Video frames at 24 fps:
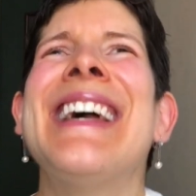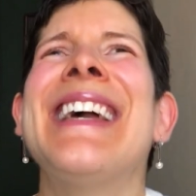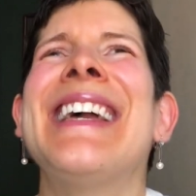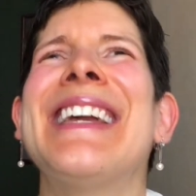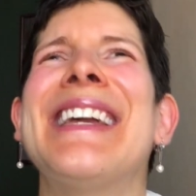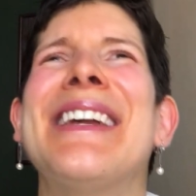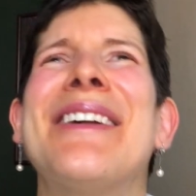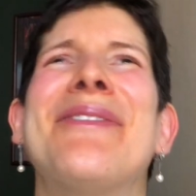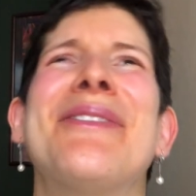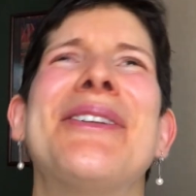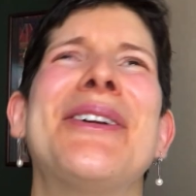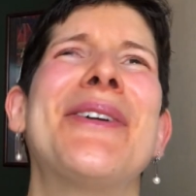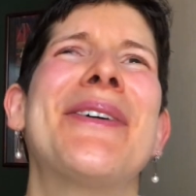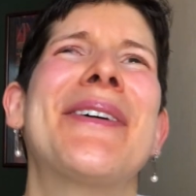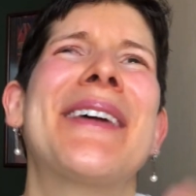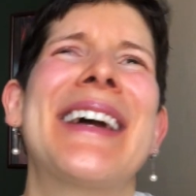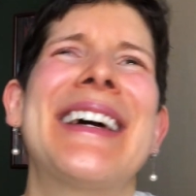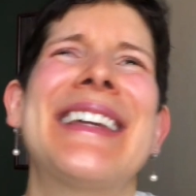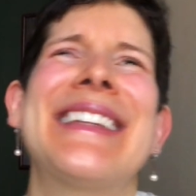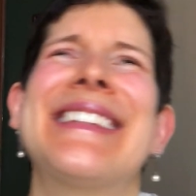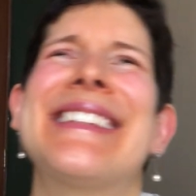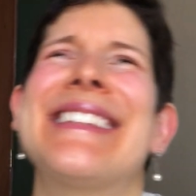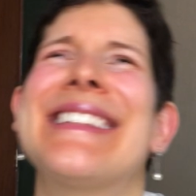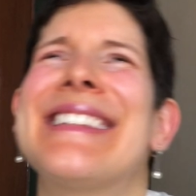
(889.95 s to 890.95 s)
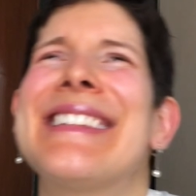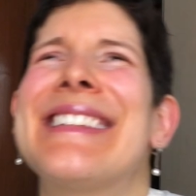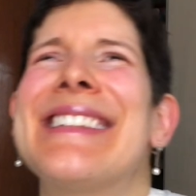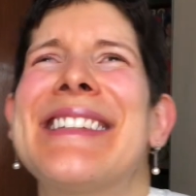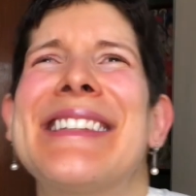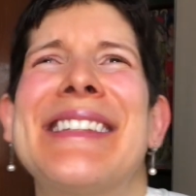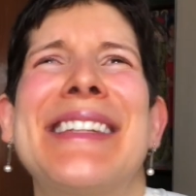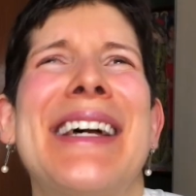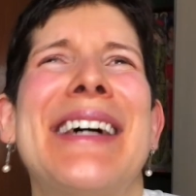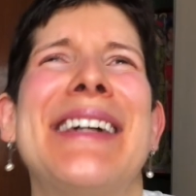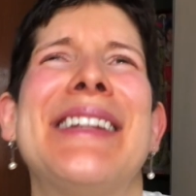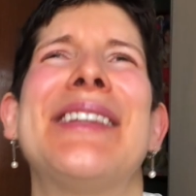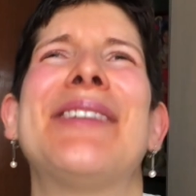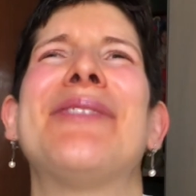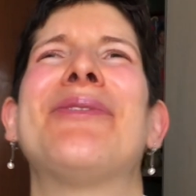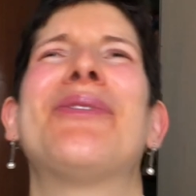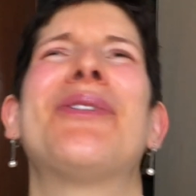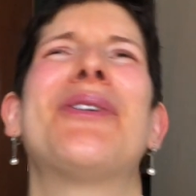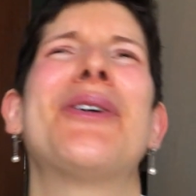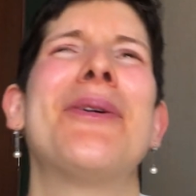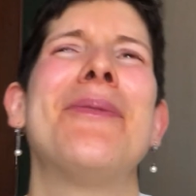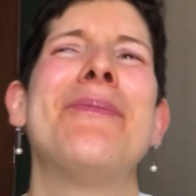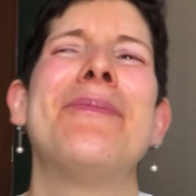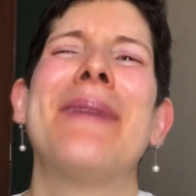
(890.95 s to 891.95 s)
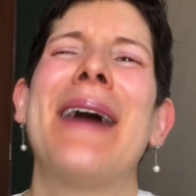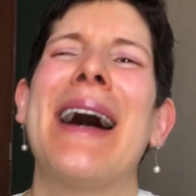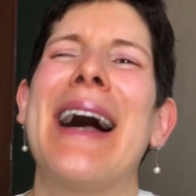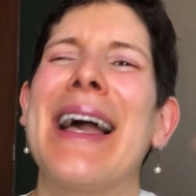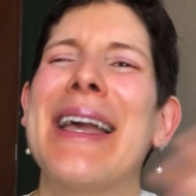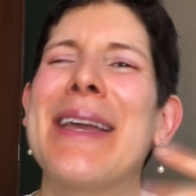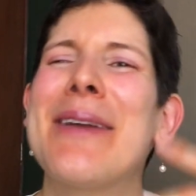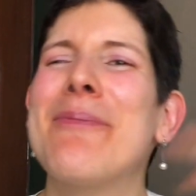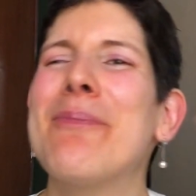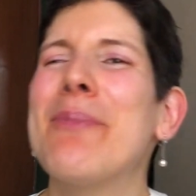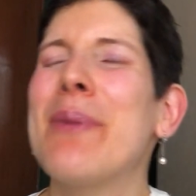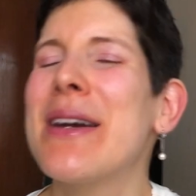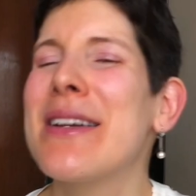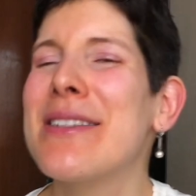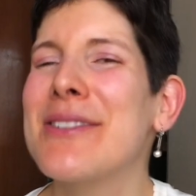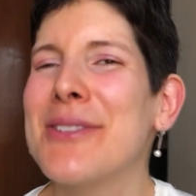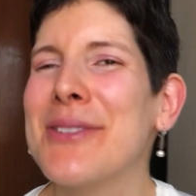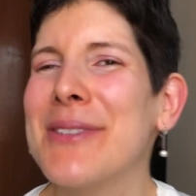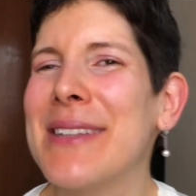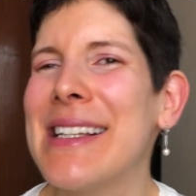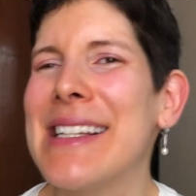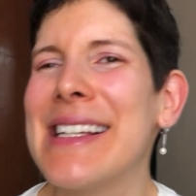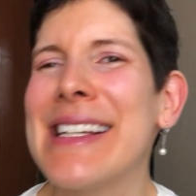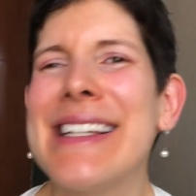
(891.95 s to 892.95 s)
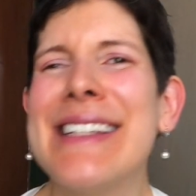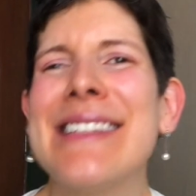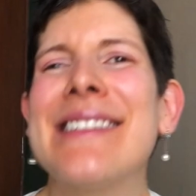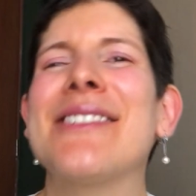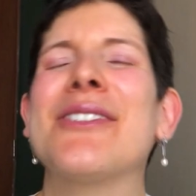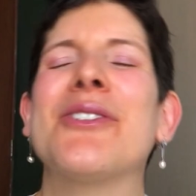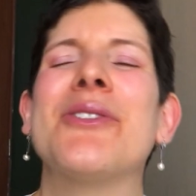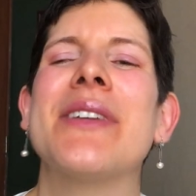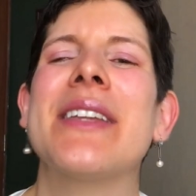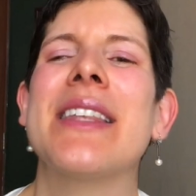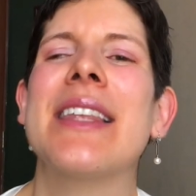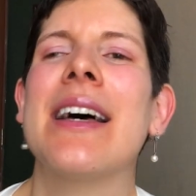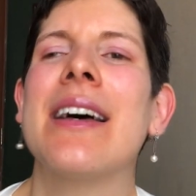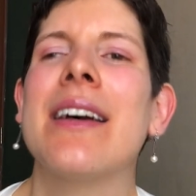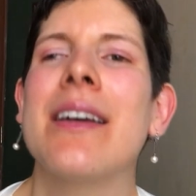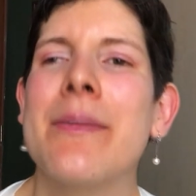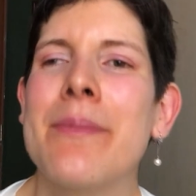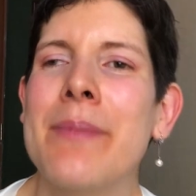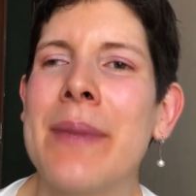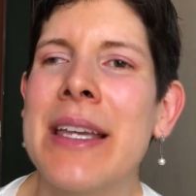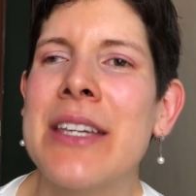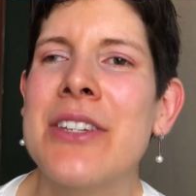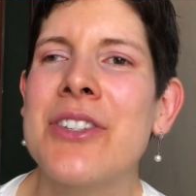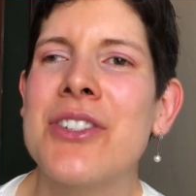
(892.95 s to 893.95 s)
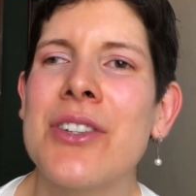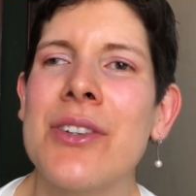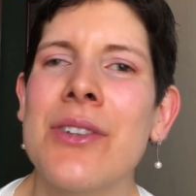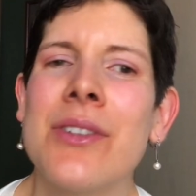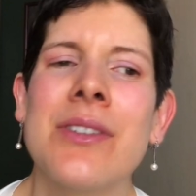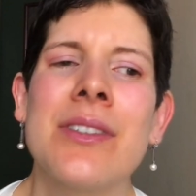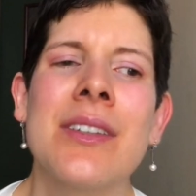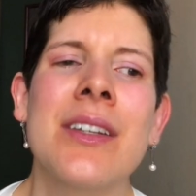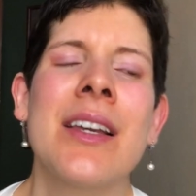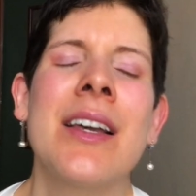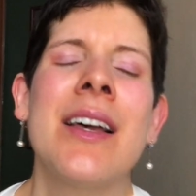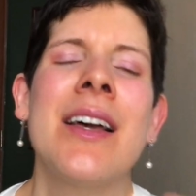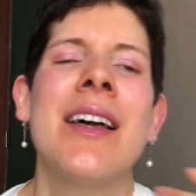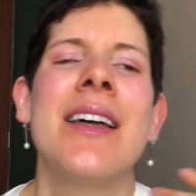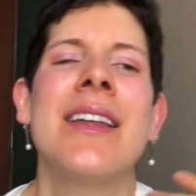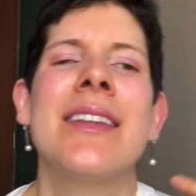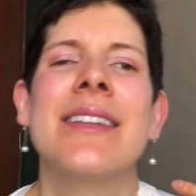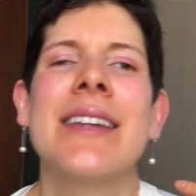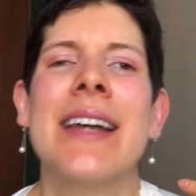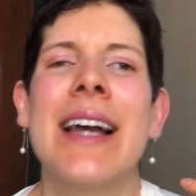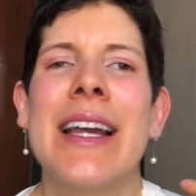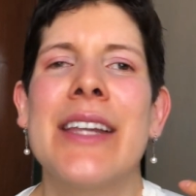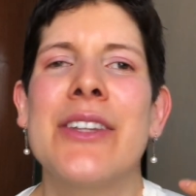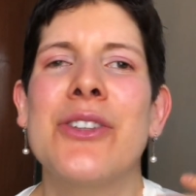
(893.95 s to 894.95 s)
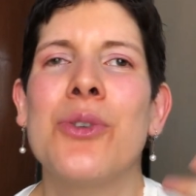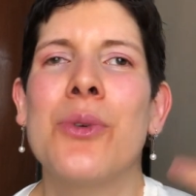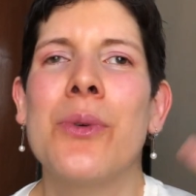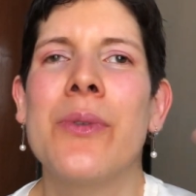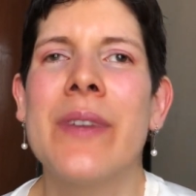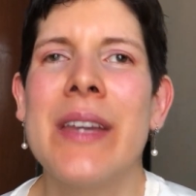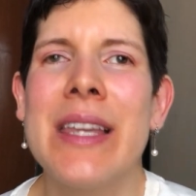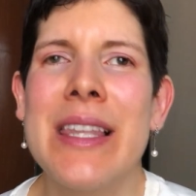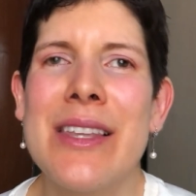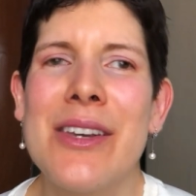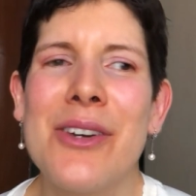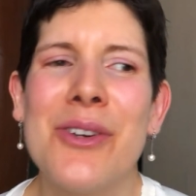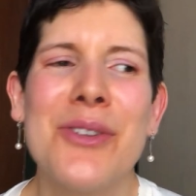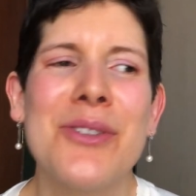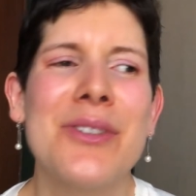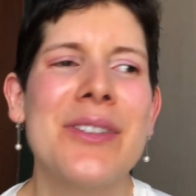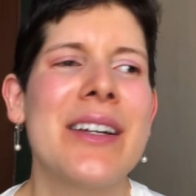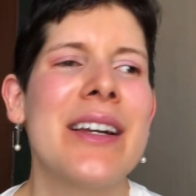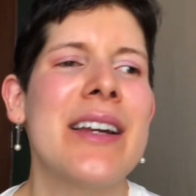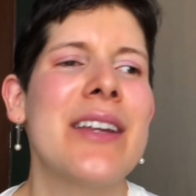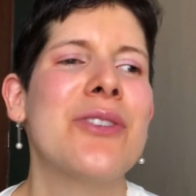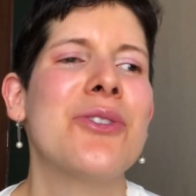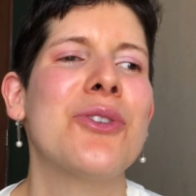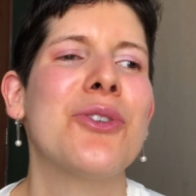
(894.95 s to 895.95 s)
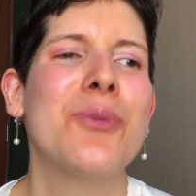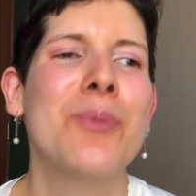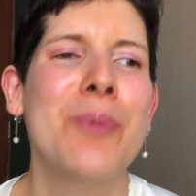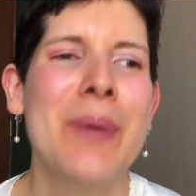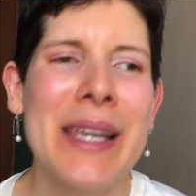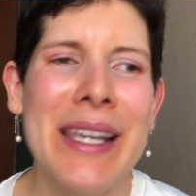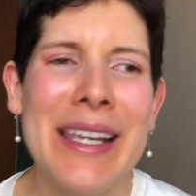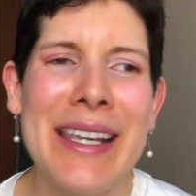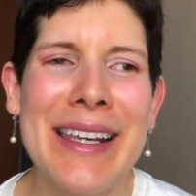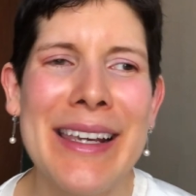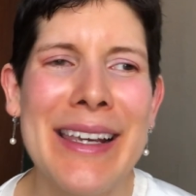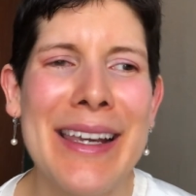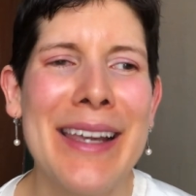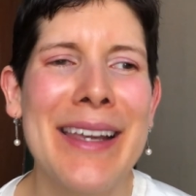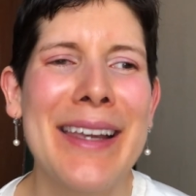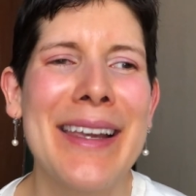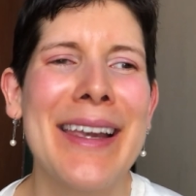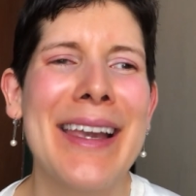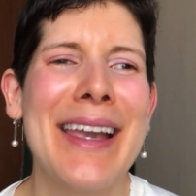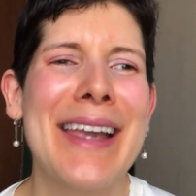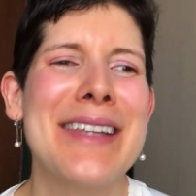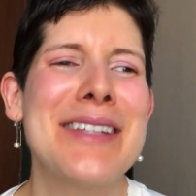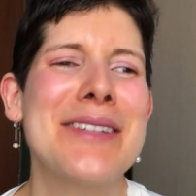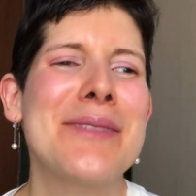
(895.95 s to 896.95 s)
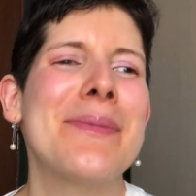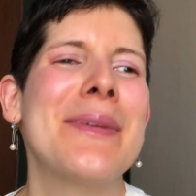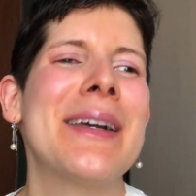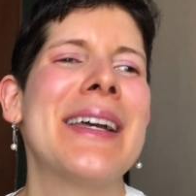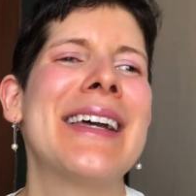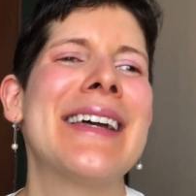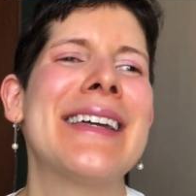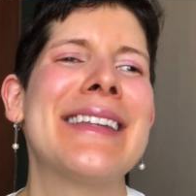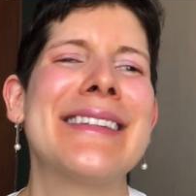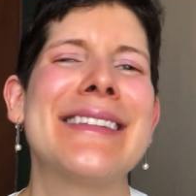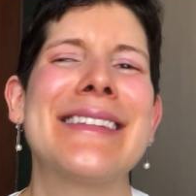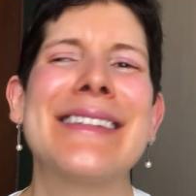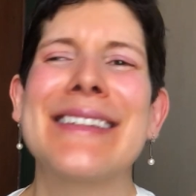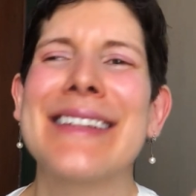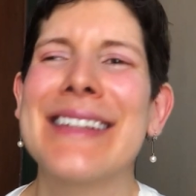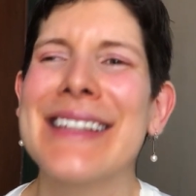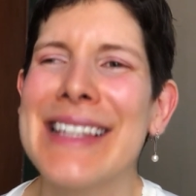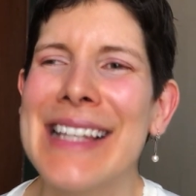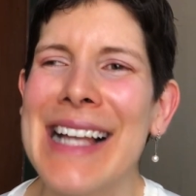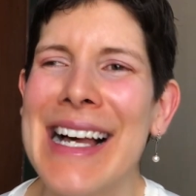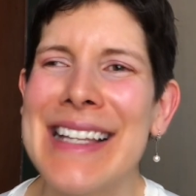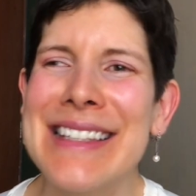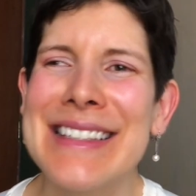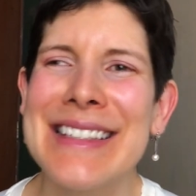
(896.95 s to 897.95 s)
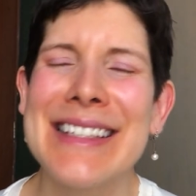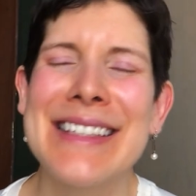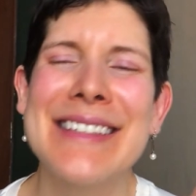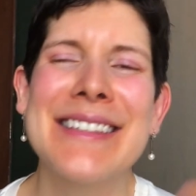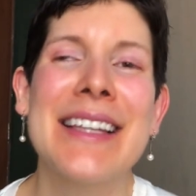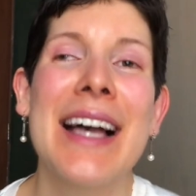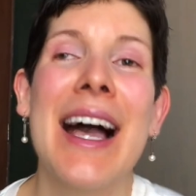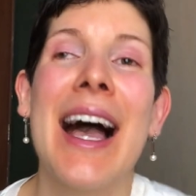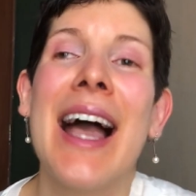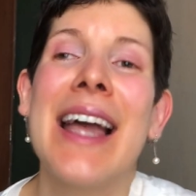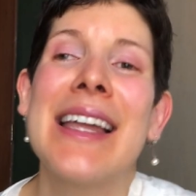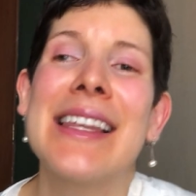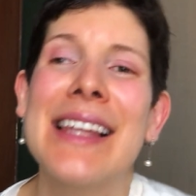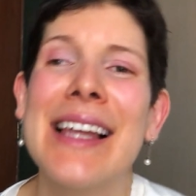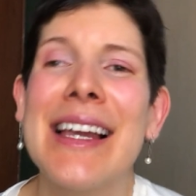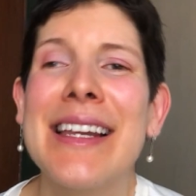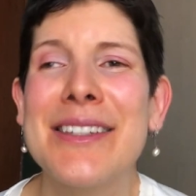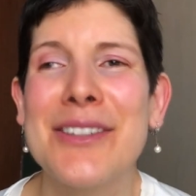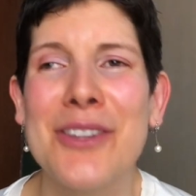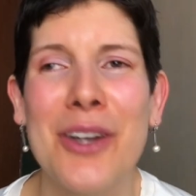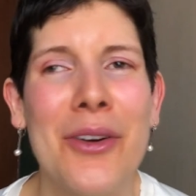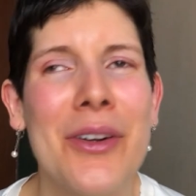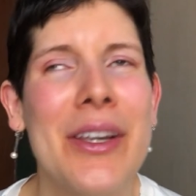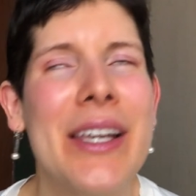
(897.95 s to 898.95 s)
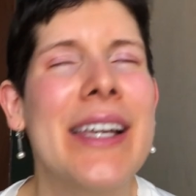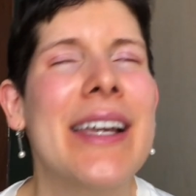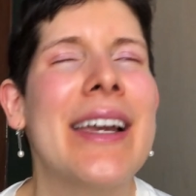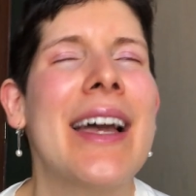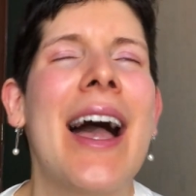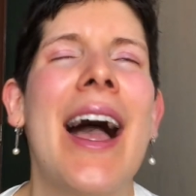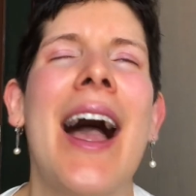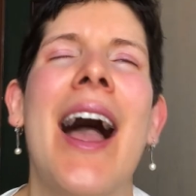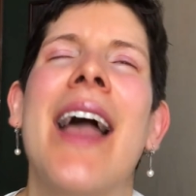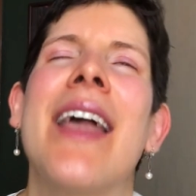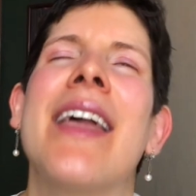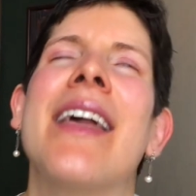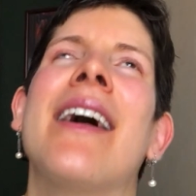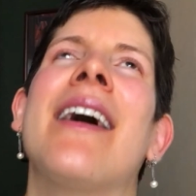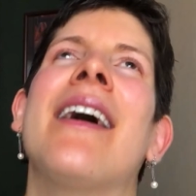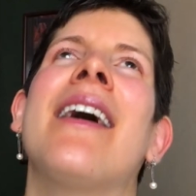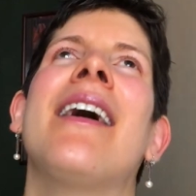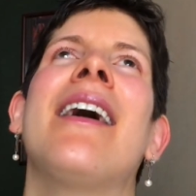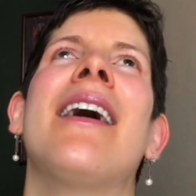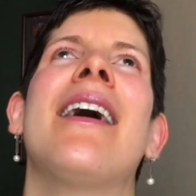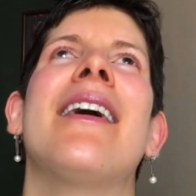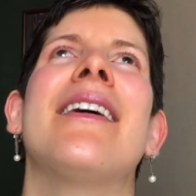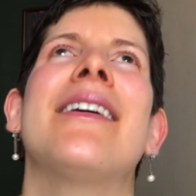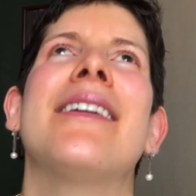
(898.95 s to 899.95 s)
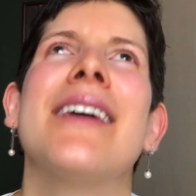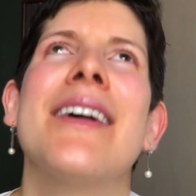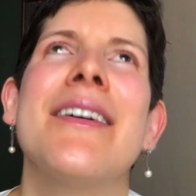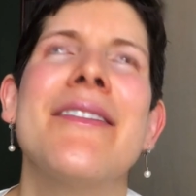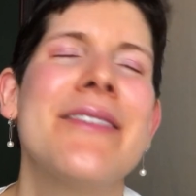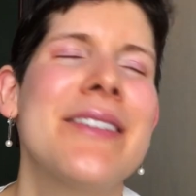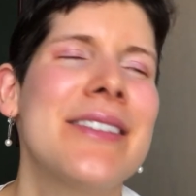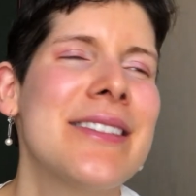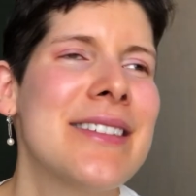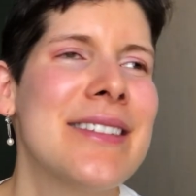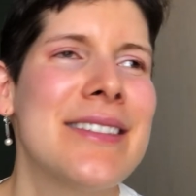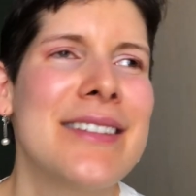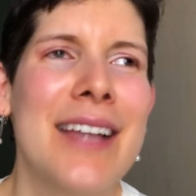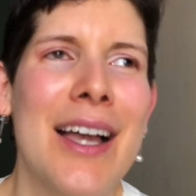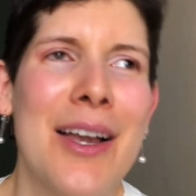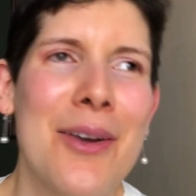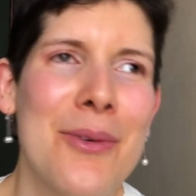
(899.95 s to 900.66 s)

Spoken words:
If you can tell from my personal history that I mentioned, that I do videos, that I do speaking engagements, classes, I like talking. I Ever since I